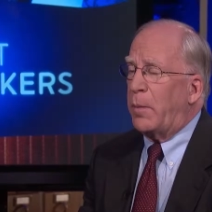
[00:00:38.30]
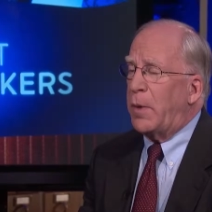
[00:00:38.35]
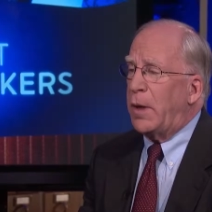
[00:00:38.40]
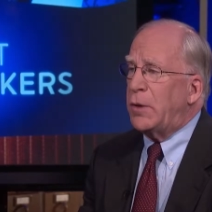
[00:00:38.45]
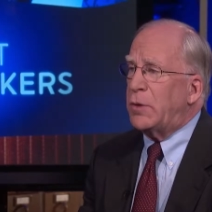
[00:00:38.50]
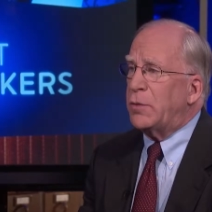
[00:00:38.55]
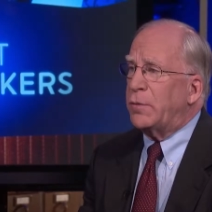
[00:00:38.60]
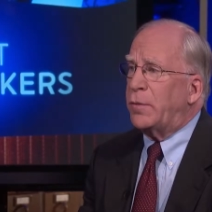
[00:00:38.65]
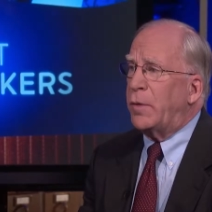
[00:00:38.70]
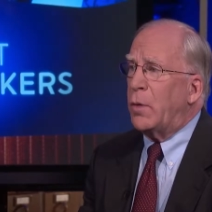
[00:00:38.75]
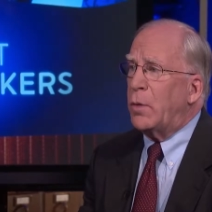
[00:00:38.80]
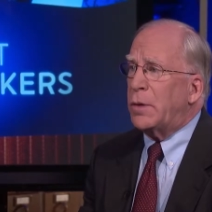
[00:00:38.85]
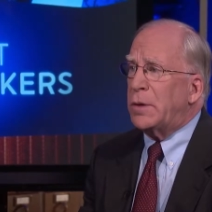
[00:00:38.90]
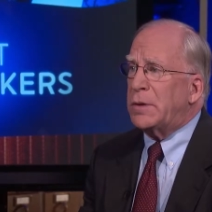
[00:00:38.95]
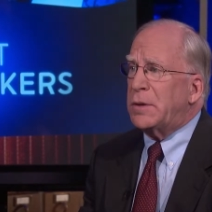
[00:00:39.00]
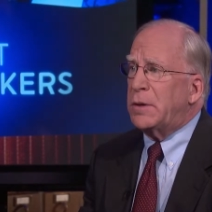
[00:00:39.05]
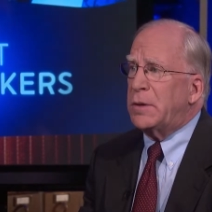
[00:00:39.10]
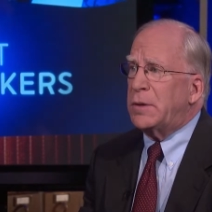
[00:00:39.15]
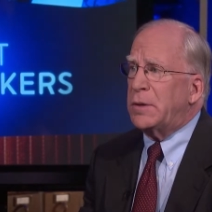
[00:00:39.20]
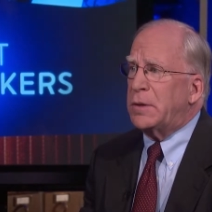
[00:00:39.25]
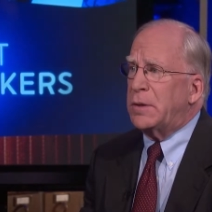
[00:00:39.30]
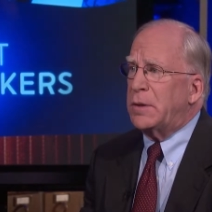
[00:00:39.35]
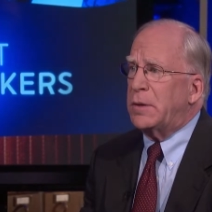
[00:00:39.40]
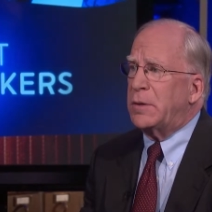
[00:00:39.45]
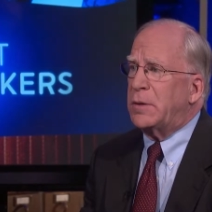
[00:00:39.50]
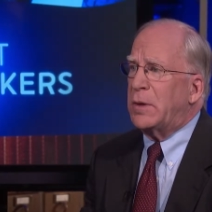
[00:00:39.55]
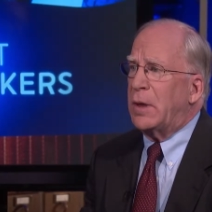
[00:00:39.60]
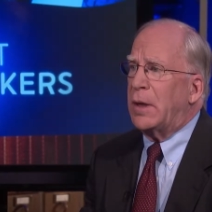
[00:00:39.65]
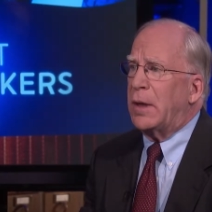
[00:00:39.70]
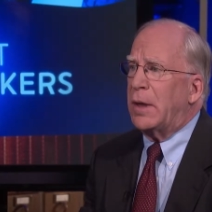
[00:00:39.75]
major focuses.
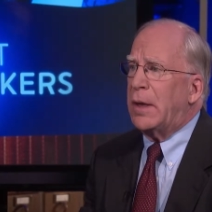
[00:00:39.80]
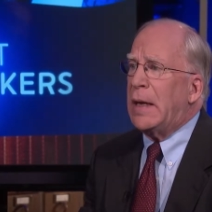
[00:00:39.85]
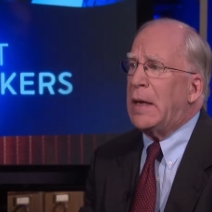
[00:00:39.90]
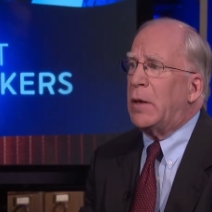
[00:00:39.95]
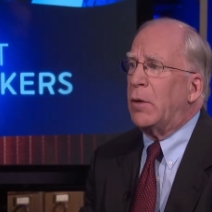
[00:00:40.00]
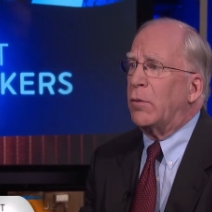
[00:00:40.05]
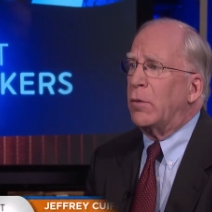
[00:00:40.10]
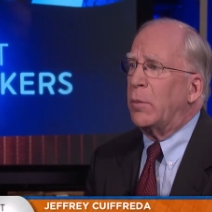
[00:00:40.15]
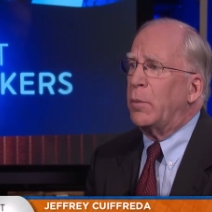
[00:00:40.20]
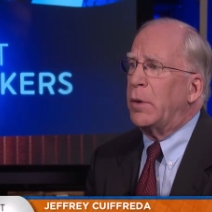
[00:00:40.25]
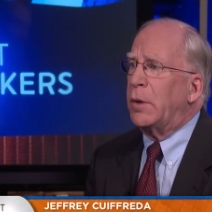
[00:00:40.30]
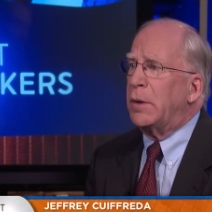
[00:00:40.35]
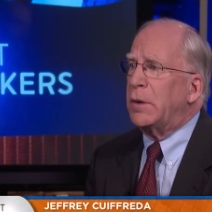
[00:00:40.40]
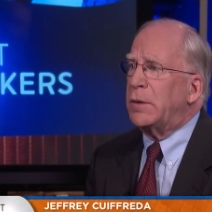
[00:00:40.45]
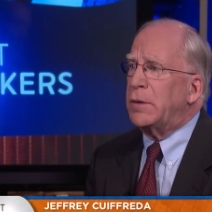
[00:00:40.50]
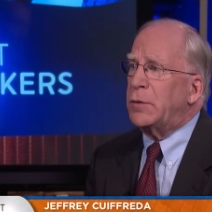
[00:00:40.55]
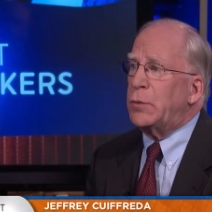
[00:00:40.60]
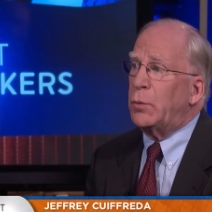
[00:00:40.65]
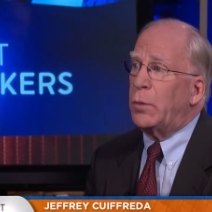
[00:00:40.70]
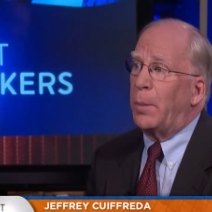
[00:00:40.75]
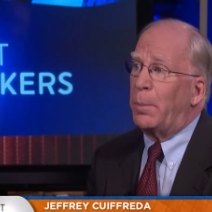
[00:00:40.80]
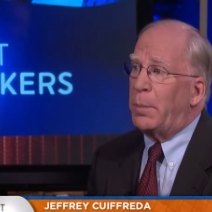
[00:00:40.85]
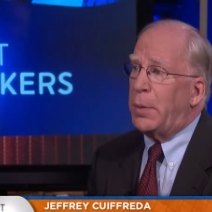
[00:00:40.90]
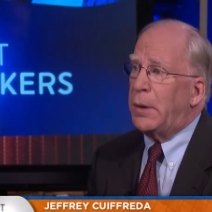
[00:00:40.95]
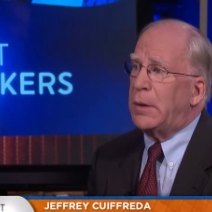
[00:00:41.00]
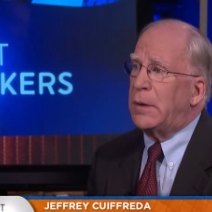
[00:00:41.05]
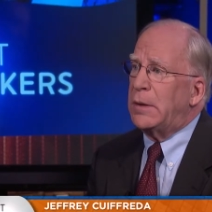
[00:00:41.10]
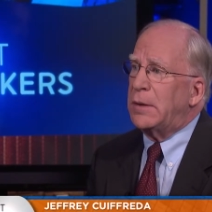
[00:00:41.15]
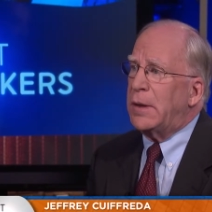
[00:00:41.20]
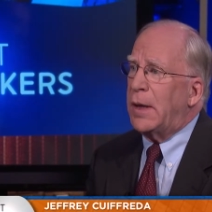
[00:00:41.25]
It's an $800 million to $1
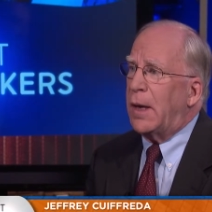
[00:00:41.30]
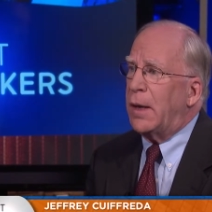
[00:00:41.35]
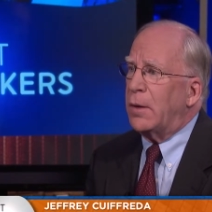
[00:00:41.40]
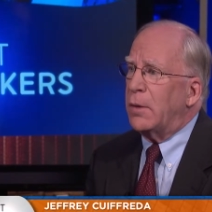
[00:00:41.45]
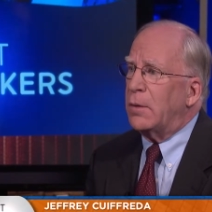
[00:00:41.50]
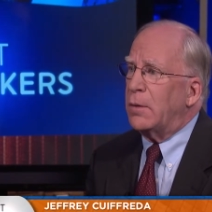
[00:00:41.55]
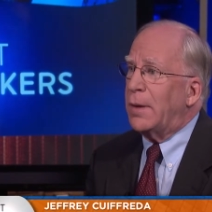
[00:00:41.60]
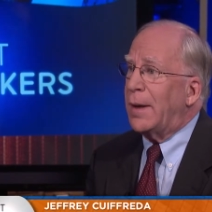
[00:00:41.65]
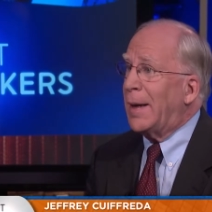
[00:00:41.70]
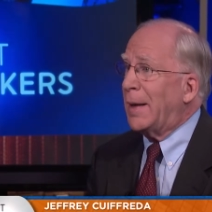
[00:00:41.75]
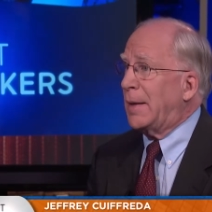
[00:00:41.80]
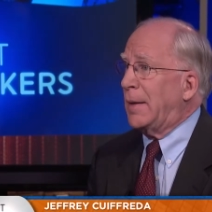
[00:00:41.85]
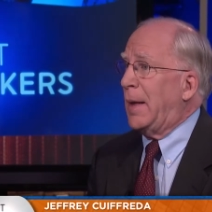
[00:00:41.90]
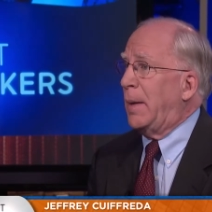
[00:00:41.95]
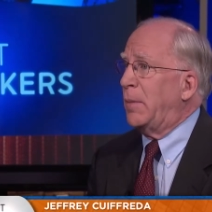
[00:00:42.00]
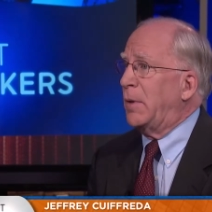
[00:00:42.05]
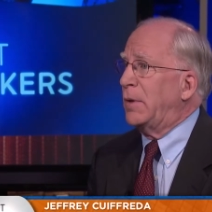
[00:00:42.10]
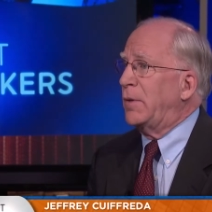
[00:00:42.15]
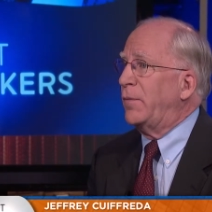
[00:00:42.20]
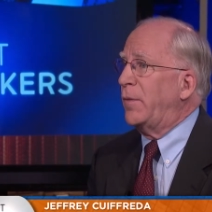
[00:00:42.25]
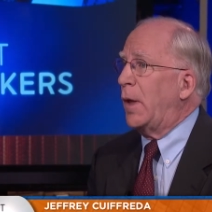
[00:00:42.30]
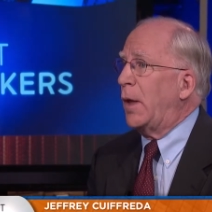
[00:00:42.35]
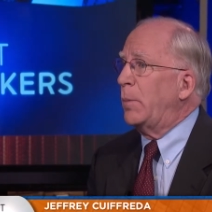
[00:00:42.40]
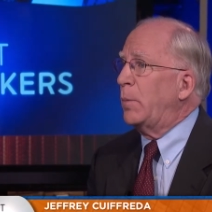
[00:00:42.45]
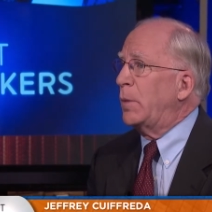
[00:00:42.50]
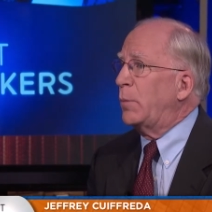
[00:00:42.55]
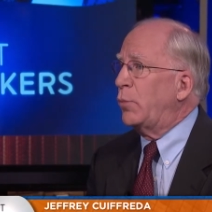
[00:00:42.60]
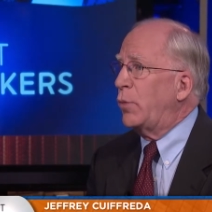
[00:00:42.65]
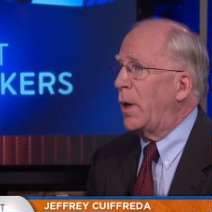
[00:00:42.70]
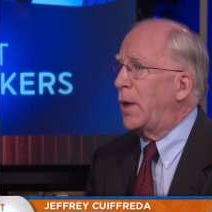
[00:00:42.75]
billion economic
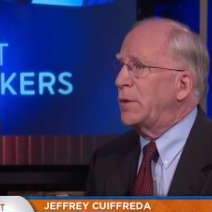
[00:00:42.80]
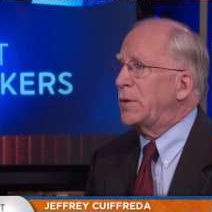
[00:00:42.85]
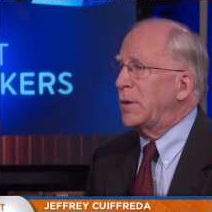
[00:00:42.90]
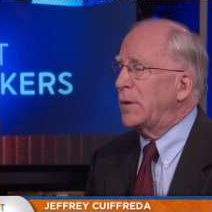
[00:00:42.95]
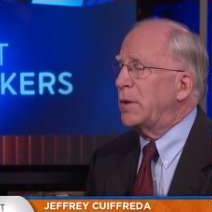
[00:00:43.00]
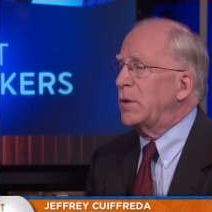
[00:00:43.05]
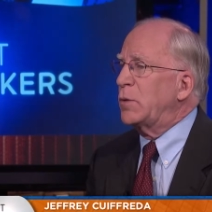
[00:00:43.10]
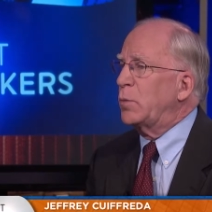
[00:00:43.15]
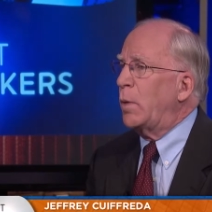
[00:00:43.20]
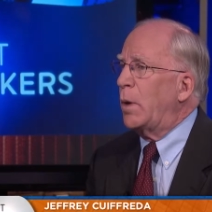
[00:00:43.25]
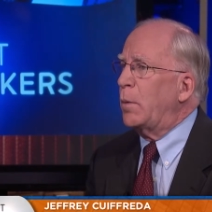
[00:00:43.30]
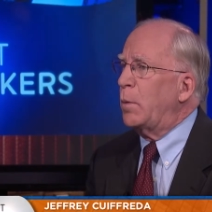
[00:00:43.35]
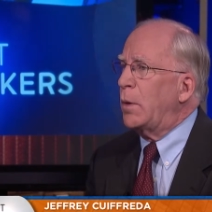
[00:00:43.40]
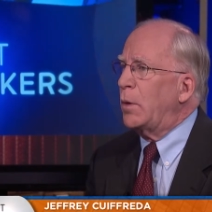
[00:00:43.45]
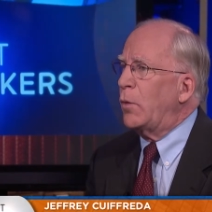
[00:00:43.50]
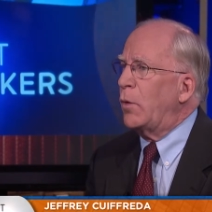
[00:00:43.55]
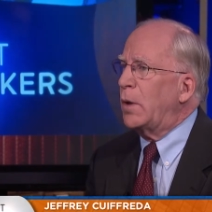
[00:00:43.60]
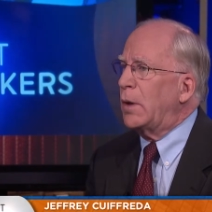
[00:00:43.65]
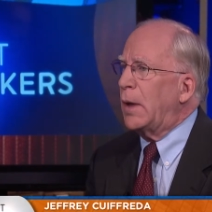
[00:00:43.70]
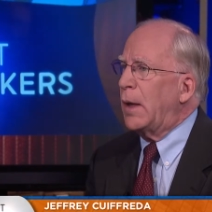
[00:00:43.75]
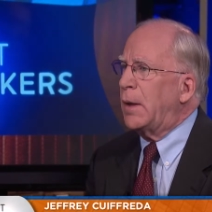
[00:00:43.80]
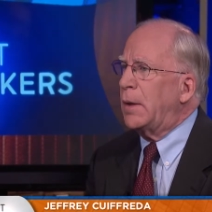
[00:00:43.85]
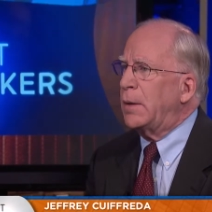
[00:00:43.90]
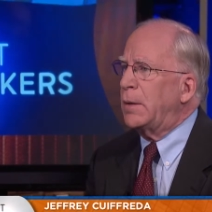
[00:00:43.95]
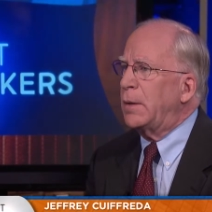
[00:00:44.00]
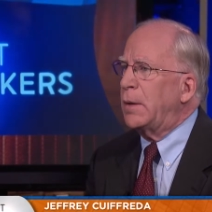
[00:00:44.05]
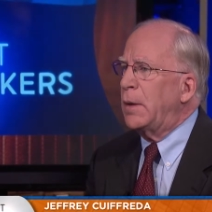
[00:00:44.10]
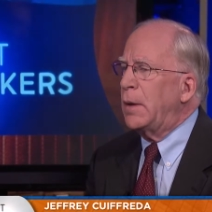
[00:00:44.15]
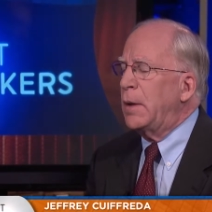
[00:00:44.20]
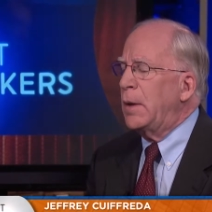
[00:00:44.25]
development project is the way we look at
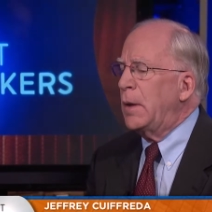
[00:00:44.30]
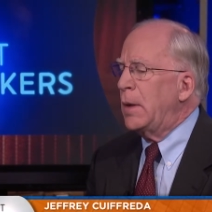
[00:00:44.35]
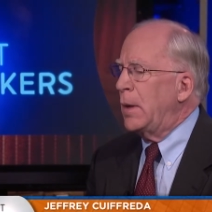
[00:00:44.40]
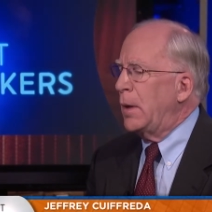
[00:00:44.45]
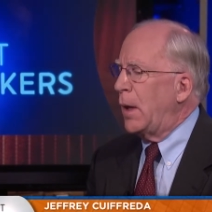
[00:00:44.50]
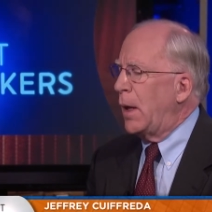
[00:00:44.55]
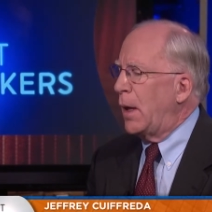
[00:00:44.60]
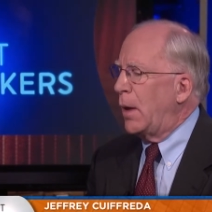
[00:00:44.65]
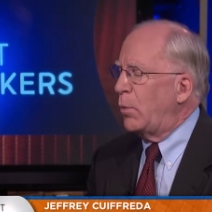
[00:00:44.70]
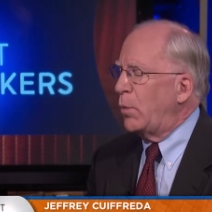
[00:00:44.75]
it.